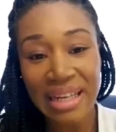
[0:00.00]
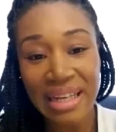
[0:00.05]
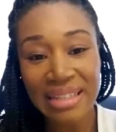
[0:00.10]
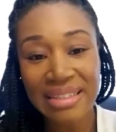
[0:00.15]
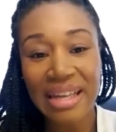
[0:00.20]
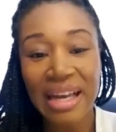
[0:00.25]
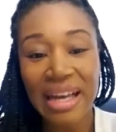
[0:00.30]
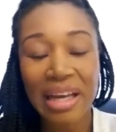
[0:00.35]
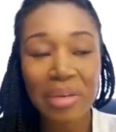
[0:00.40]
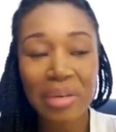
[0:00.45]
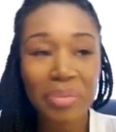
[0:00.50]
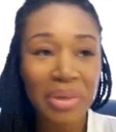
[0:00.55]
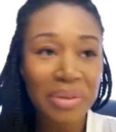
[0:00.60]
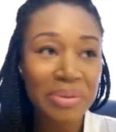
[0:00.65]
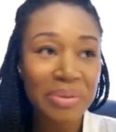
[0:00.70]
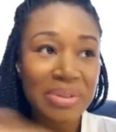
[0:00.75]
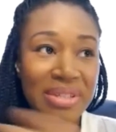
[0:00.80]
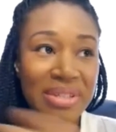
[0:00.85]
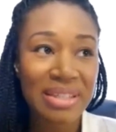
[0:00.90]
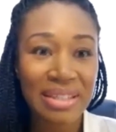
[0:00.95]
time, I
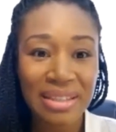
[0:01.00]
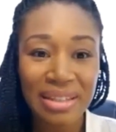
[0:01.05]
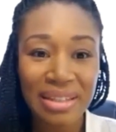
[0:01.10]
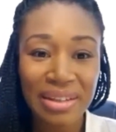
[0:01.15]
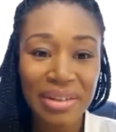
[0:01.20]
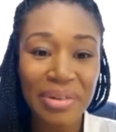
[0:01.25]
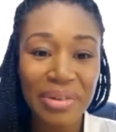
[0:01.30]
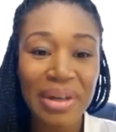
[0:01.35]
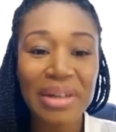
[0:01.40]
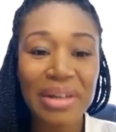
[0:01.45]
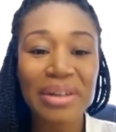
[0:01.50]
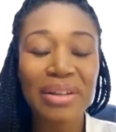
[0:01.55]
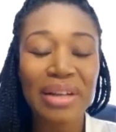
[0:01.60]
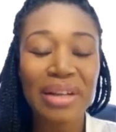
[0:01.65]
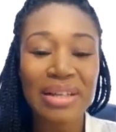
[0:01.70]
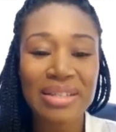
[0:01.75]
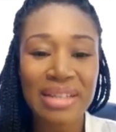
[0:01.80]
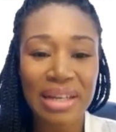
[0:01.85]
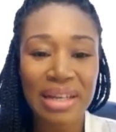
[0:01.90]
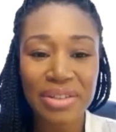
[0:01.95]
was in the greater
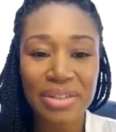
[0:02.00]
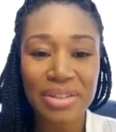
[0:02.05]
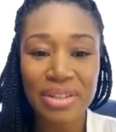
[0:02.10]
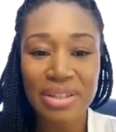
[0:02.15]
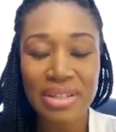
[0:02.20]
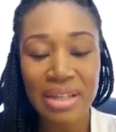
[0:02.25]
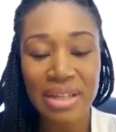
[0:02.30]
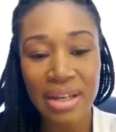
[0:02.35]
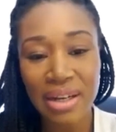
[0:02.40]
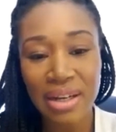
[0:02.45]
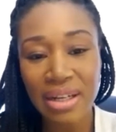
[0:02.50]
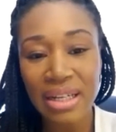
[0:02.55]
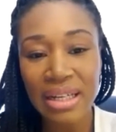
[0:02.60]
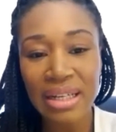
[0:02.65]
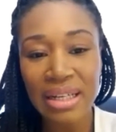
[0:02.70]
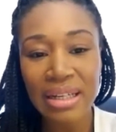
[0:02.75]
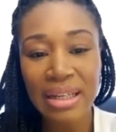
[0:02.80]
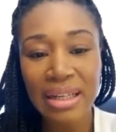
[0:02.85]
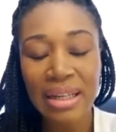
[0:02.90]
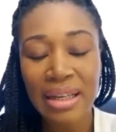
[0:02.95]
Los Angeles
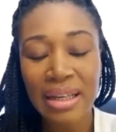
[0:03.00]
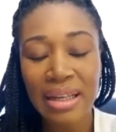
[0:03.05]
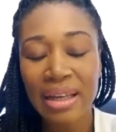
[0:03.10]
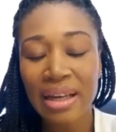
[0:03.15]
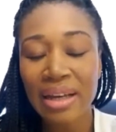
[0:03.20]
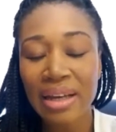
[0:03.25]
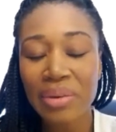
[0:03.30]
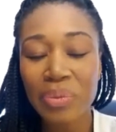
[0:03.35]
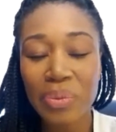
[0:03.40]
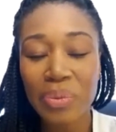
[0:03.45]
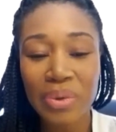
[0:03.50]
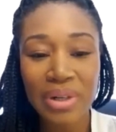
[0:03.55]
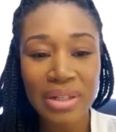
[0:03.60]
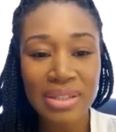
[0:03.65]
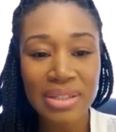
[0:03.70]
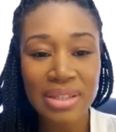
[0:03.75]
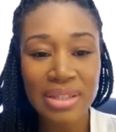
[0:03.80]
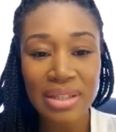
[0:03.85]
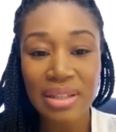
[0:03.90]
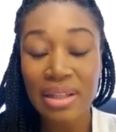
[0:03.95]
area. I
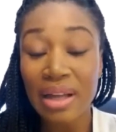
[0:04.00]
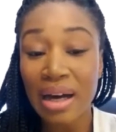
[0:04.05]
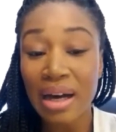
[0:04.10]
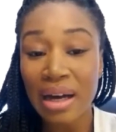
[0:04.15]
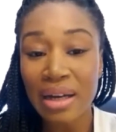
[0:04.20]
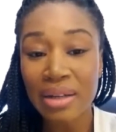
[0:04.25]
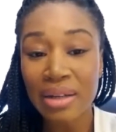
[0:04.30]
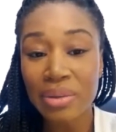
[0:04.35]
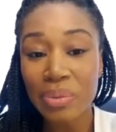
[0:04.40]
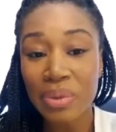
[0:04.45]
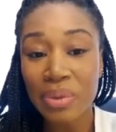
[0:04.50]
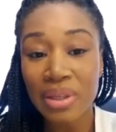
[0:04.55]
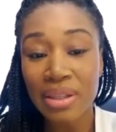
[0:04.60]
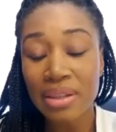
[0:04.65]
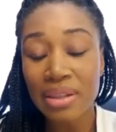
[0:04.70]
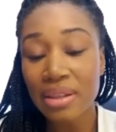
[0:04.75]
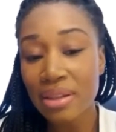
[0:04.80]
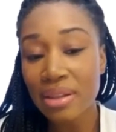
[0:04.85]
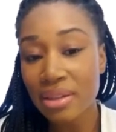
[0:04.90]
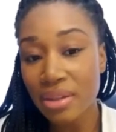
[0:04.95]
worked a lot with
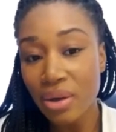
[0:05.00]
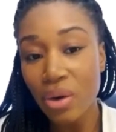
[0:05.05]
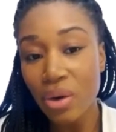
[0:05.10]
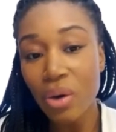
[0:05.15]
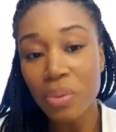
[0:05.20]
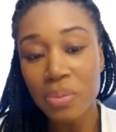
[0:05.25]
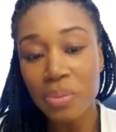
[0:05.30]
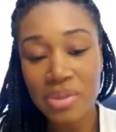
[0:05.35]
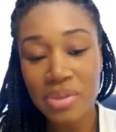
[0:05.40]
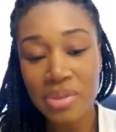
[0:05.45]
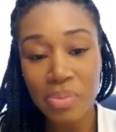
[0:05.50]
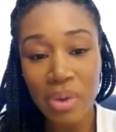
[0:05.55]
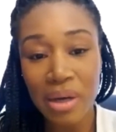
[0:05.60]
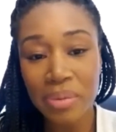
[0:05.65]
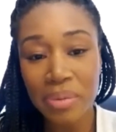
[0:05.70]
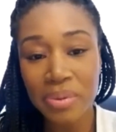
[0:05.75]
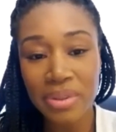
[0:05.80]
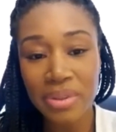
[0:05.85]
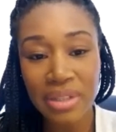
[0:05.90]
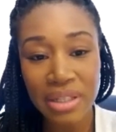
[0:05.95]
the homeless
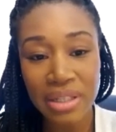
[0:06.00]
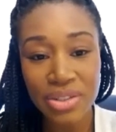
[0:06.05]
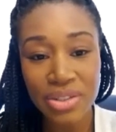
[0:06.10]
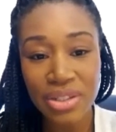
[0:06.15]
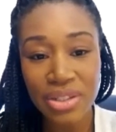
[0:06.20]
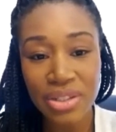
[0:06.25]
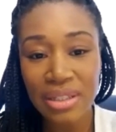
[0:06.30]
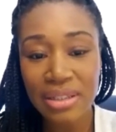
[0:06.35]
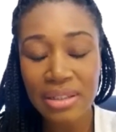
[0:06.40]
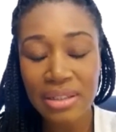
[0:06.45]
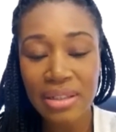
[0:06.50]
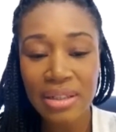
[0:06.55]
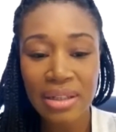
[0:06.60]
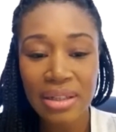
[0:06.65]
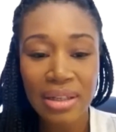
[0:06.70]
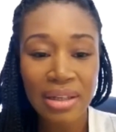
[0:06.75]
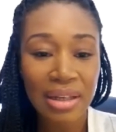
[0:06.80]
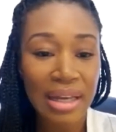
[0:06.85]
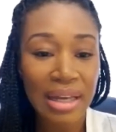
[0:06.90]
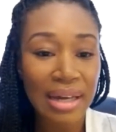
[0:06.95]
population,
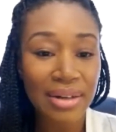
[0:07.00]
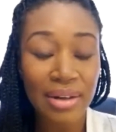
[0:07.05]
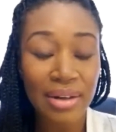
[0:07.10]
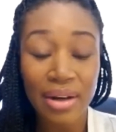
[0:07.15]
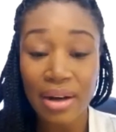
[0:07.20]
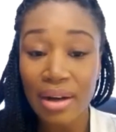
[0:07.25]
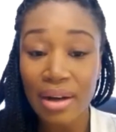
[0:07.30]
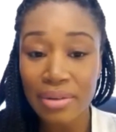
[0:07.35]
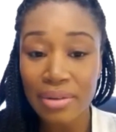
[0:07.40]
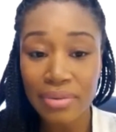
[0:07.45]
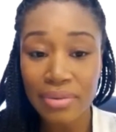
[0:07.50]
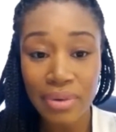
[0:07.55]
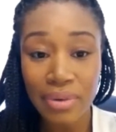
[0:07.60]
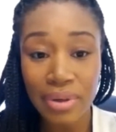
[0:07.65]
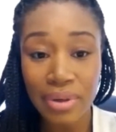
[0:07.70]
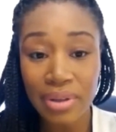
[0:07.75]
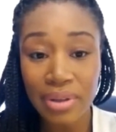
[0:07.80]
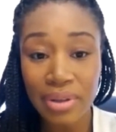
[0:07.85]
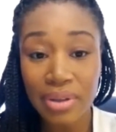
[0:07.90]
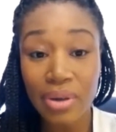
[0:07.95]
had a heart
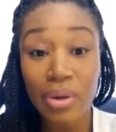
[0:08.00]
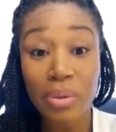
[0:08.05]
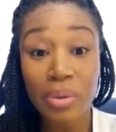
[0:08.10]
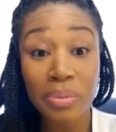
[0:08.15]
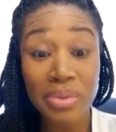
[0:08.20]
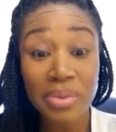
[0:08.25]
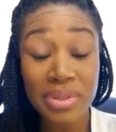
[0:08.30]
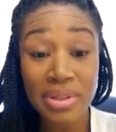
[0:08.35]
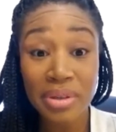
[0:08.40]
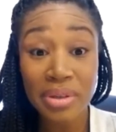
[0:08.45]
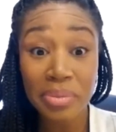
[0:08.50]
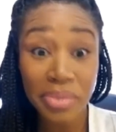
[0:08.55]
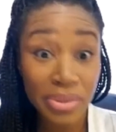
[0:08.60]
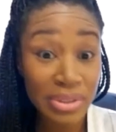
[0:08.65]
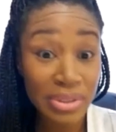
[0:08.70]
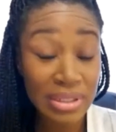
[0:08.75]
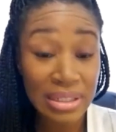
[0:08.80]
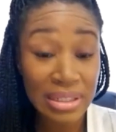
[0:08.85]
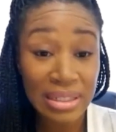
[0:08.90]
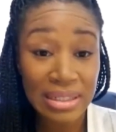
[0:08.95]
for the homeless
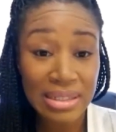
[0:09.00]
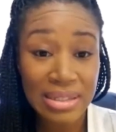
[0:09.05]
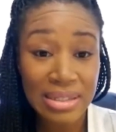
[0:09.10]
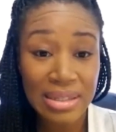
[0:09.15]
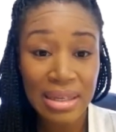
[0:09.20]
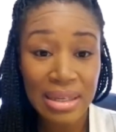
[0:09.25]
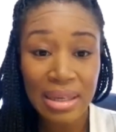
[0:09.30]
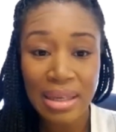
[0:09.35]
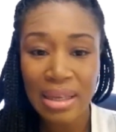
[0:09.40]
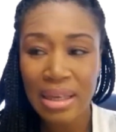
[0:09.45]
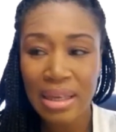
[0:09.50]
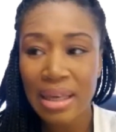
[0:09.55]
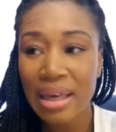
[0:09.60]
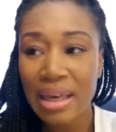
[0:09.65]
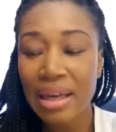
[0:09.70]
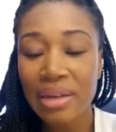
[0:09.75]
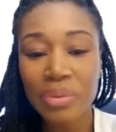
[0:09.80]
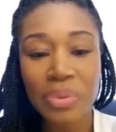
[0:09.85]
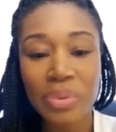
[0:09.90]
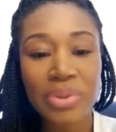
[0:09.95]
communities,
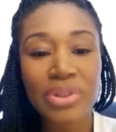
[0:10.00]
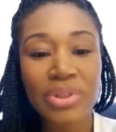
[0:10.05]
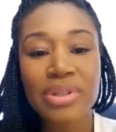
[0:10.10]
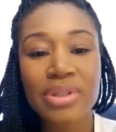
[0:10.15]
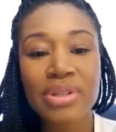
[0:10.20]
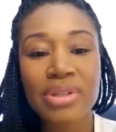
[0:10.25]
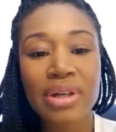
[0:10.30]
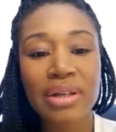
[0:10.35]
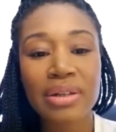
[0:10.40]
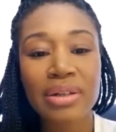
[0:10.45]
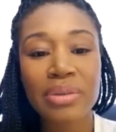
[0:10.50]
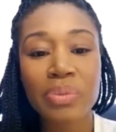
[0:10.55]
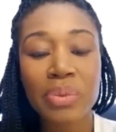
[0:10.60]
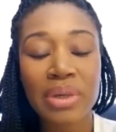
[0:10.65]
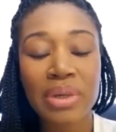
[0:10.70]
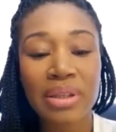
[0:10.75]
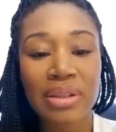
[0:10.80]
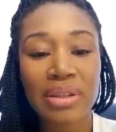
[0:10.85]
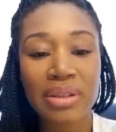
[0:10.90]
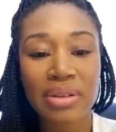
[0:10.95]
and we just started
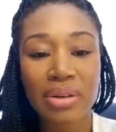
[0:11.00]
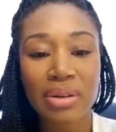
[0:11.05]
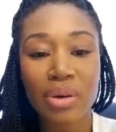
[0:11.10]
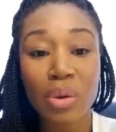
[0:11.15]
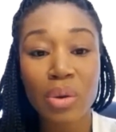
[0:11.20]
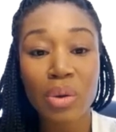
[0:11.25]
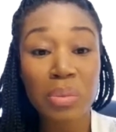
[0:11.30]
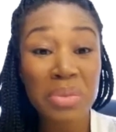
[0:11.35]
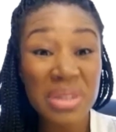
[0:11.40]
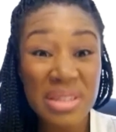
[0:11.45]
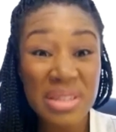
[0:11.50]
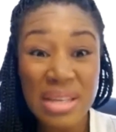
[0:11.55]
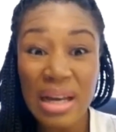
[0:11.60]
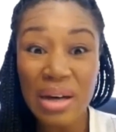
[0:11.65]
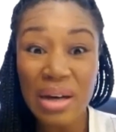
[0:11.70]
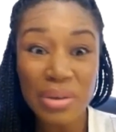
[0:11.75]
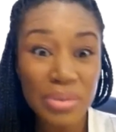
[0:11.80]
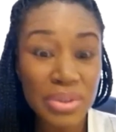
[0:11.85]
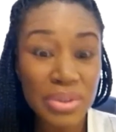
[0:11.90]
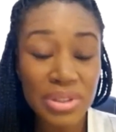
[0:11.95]
with homeless
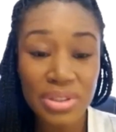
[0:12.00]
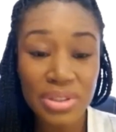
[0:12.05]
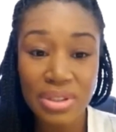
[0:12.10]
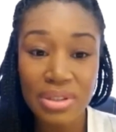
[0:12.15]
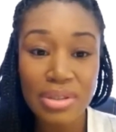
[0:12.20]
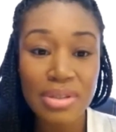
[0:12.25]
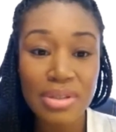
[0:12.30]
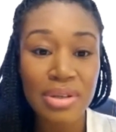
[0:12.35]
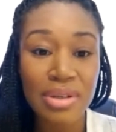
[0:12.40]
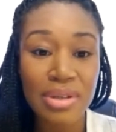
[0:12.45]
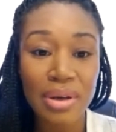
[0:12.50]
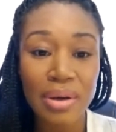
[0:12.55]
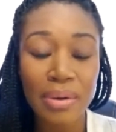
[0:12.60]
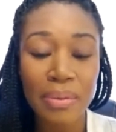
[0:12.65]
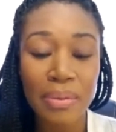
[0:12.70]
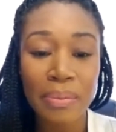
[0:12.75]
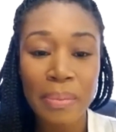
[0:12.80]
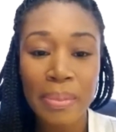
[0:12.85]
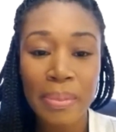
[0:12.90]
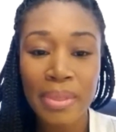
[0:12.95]
outreaches. So
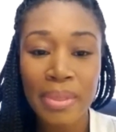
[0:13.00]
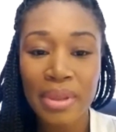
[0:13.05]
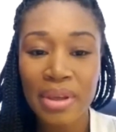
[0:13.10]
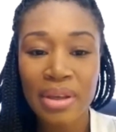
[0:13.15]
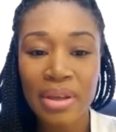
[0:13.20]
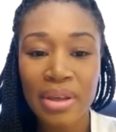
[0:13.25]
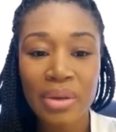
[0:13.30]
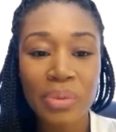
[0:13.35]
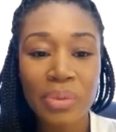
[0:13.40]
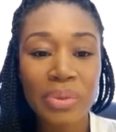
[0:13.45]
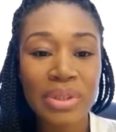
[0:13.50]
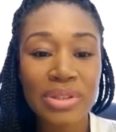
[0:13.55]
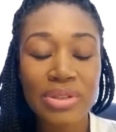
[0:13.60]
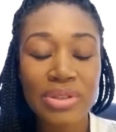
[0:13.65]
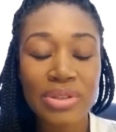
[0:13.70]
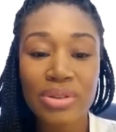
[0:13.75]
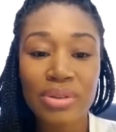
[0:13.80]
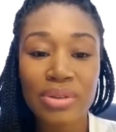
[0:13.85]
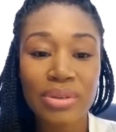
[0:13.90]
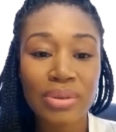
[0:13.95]
we
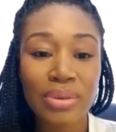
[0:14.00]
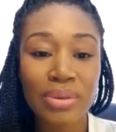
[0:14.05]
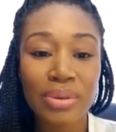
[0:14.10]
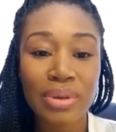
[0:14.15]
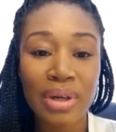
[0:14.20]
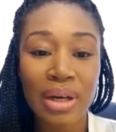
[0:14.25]
do,